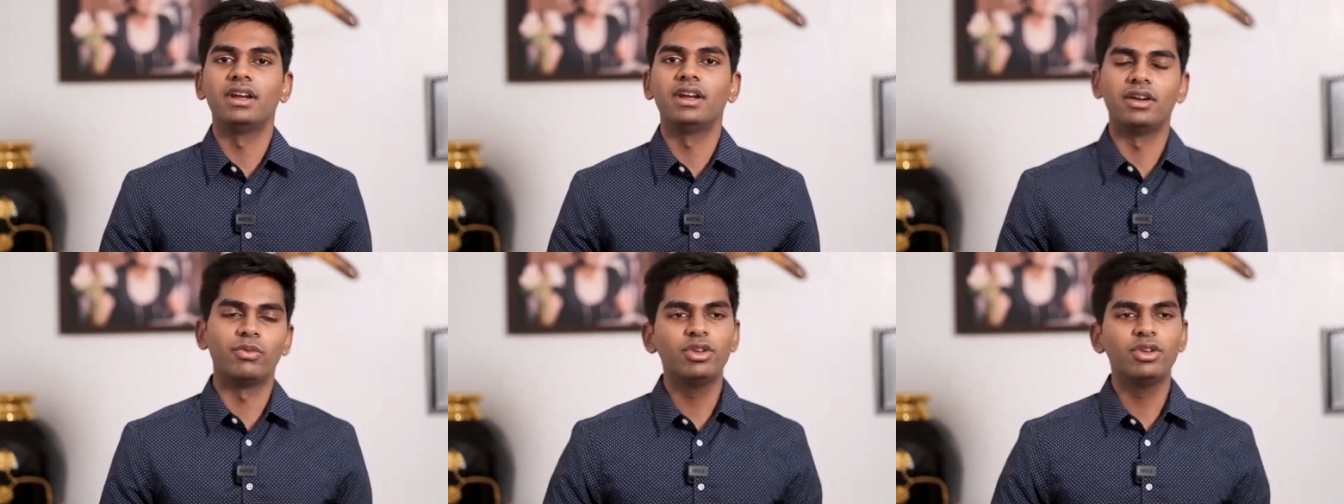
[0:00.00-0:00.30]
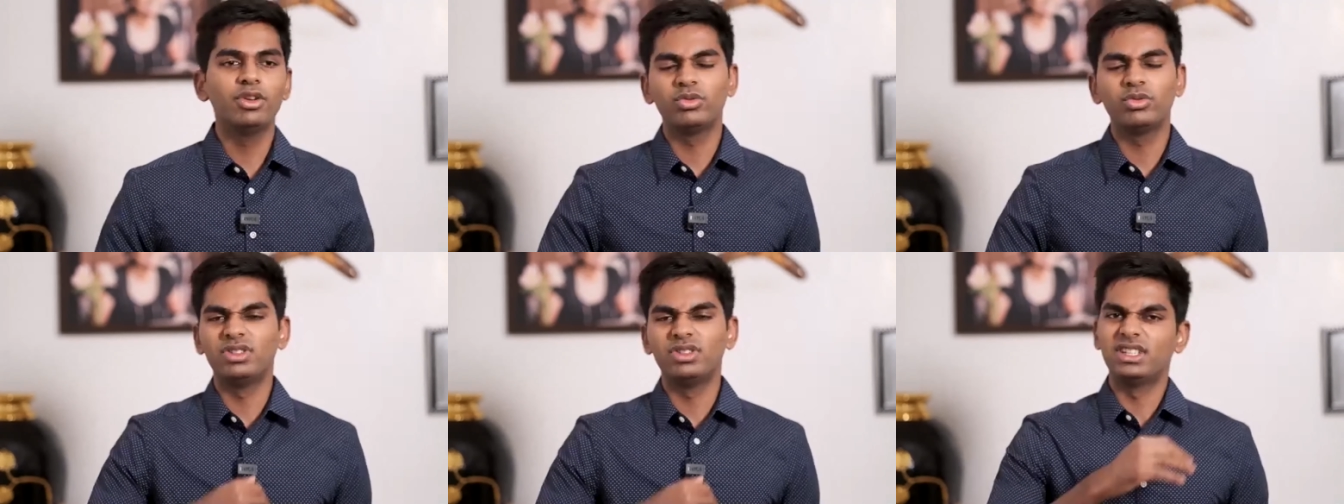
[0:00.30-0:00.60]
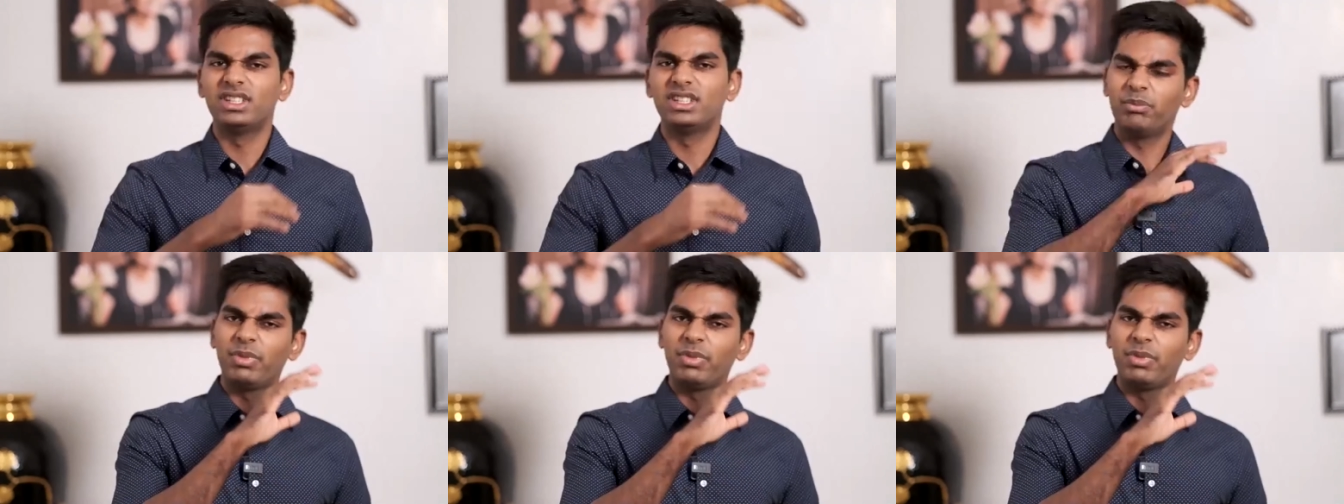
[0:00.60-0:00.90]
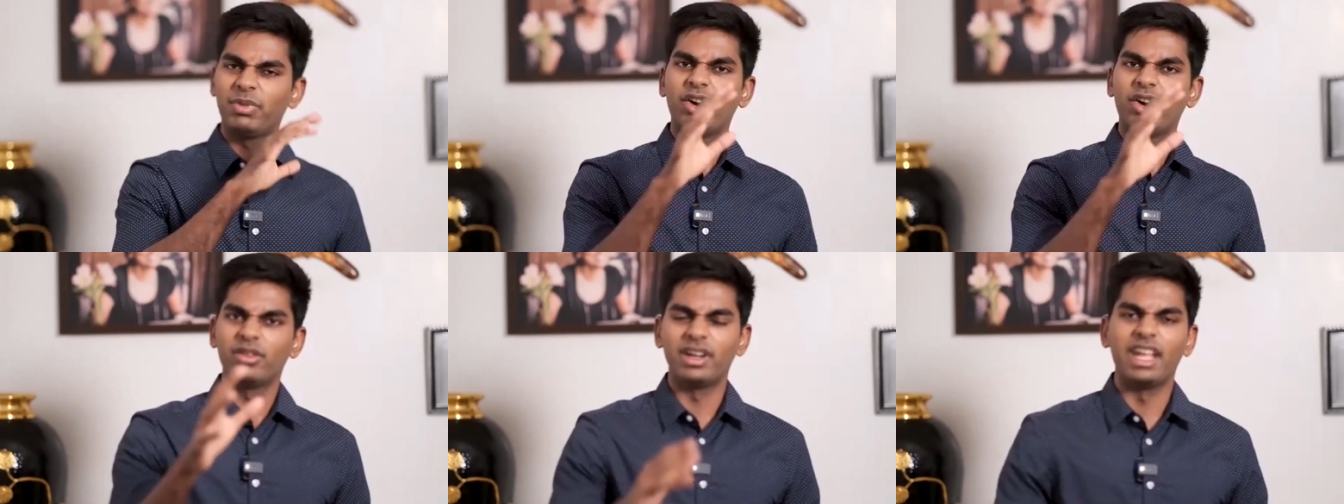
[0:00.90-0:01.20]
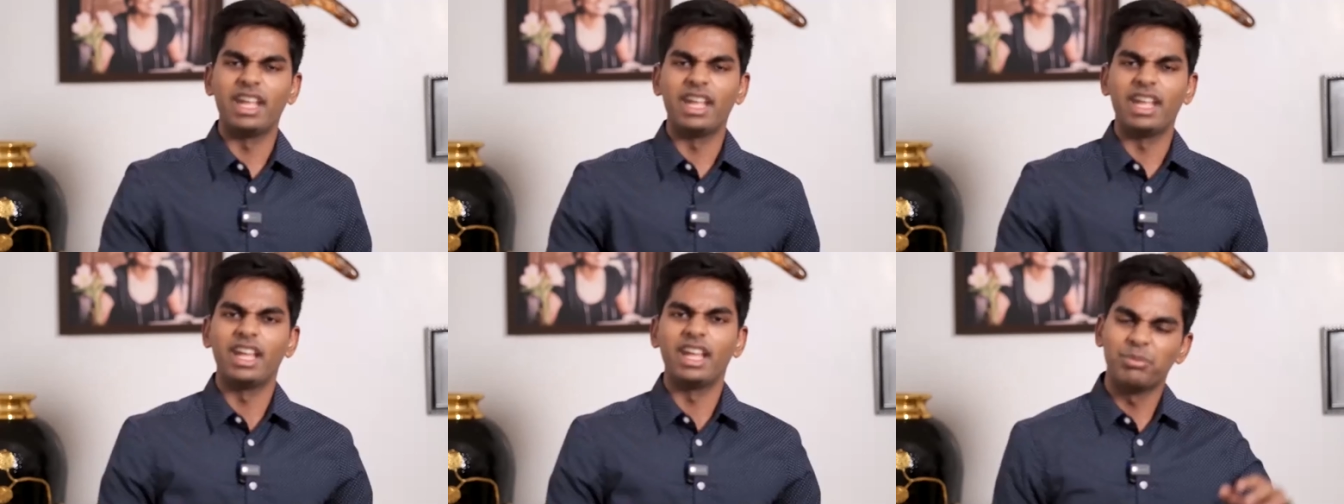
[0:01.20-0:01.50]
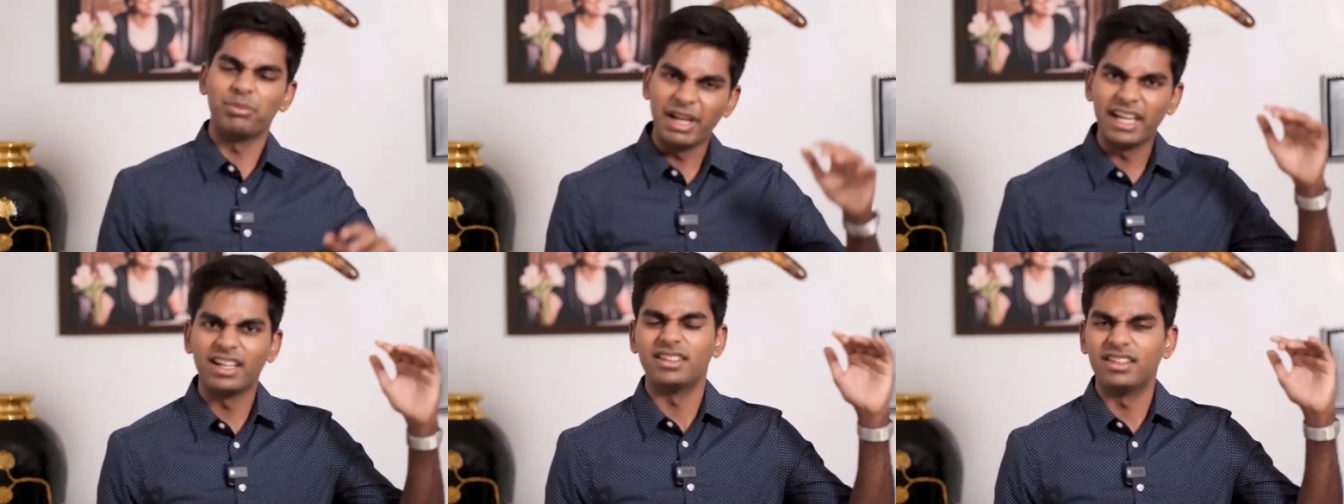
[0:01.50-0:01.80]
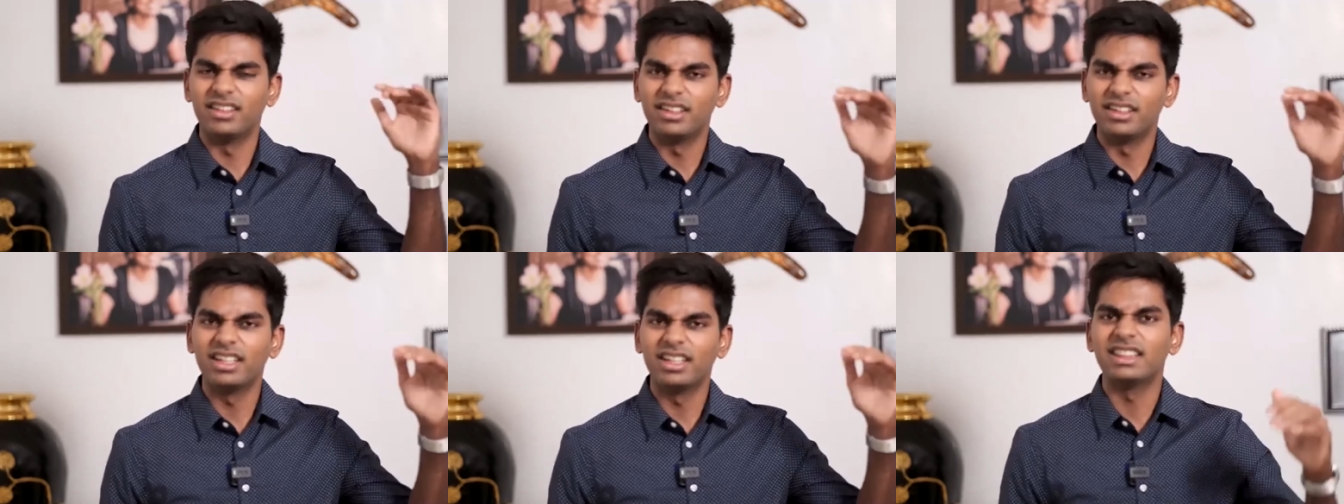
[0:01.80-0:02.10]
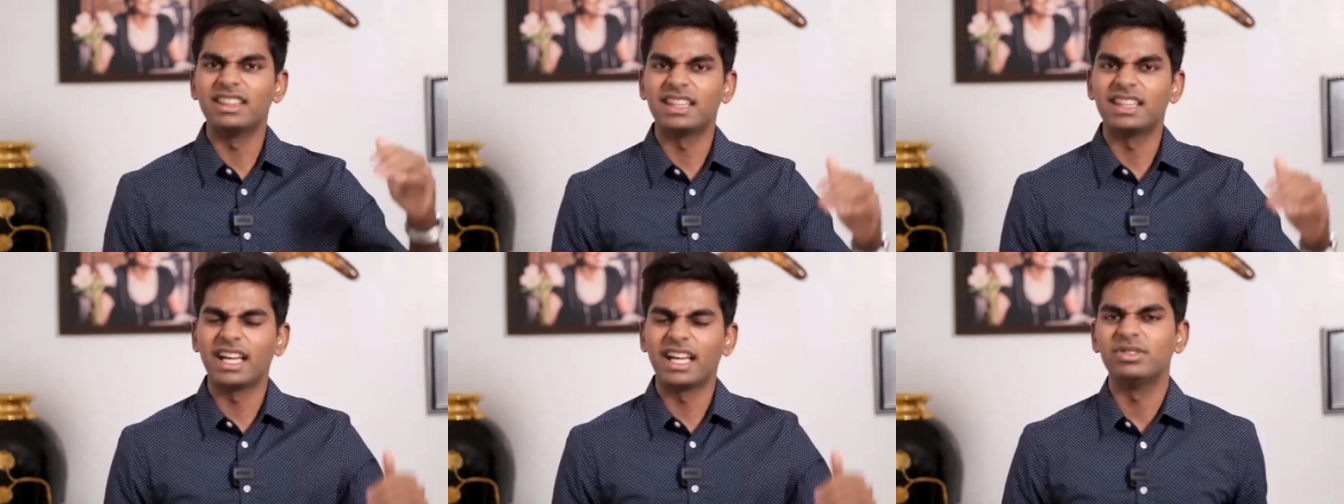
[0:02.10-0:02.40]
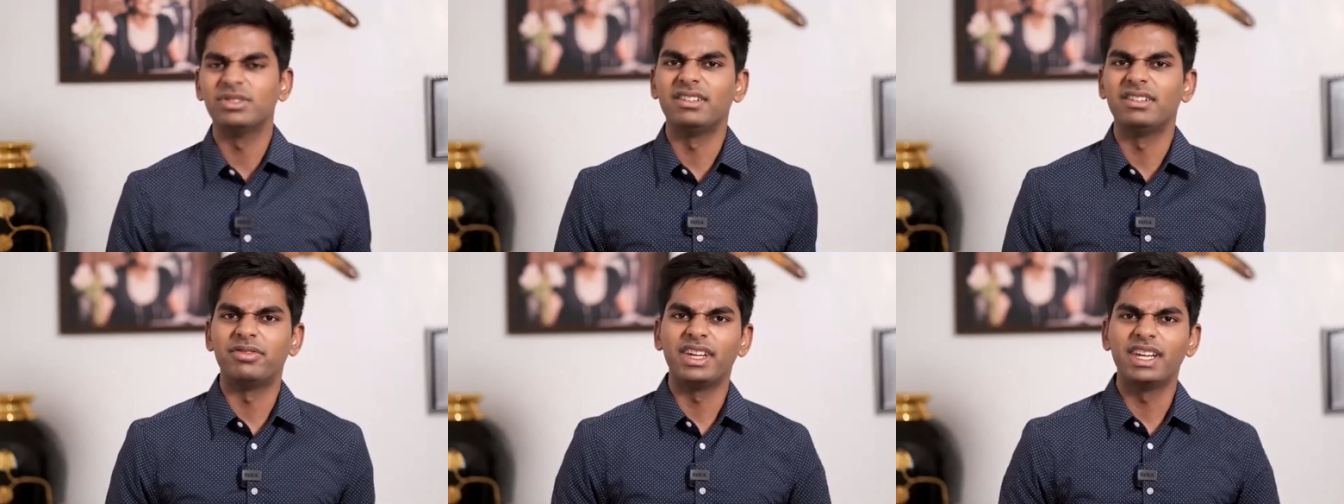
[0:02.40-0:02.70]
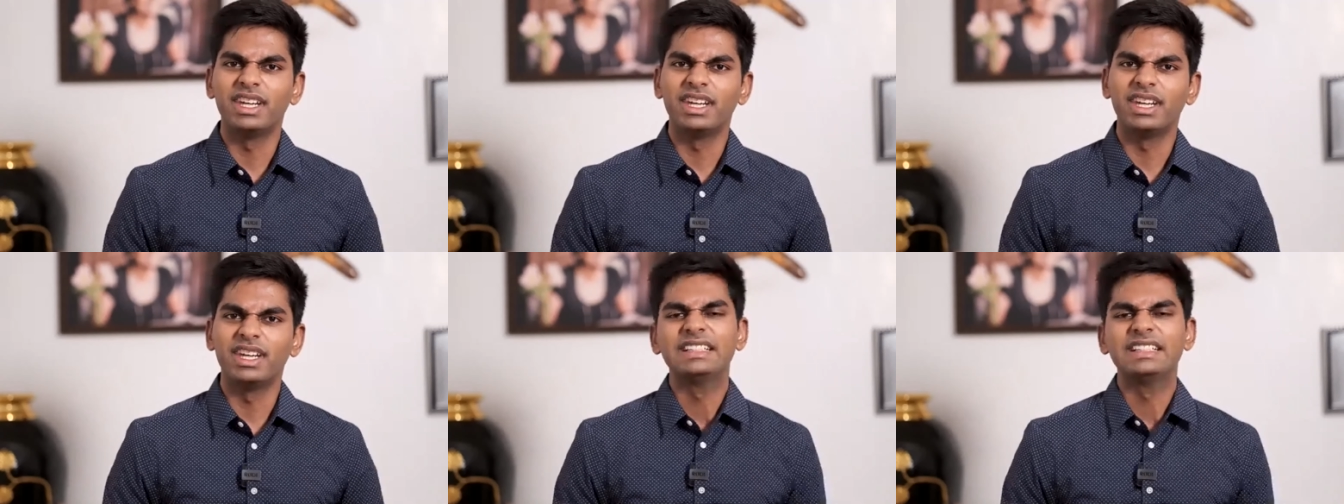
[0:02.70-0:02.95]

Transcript: When you jump out of an airplane at 13,000 feet,